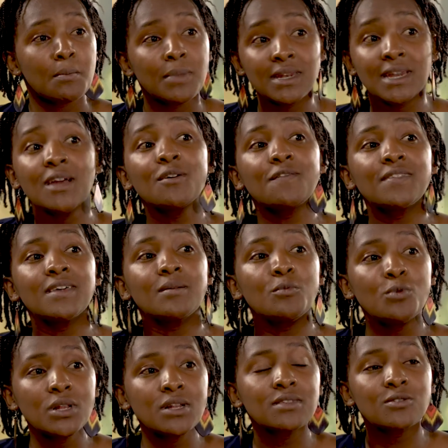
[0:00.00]
but none of them
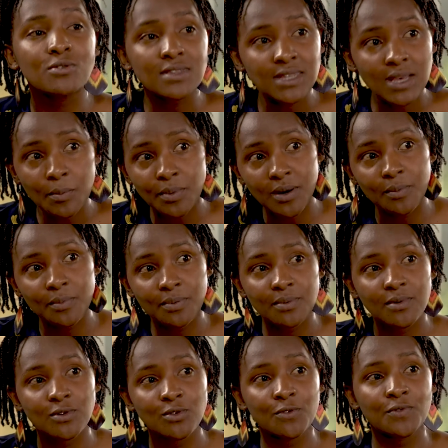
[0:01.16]
wills to step up
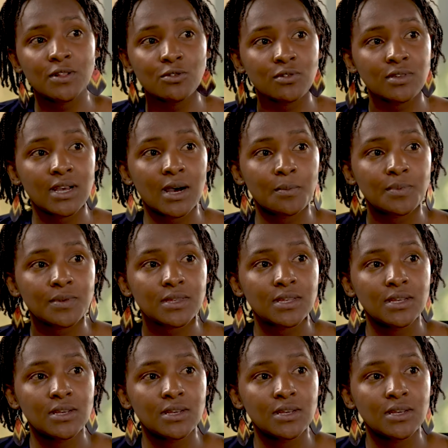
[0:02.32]
to fill those gaps.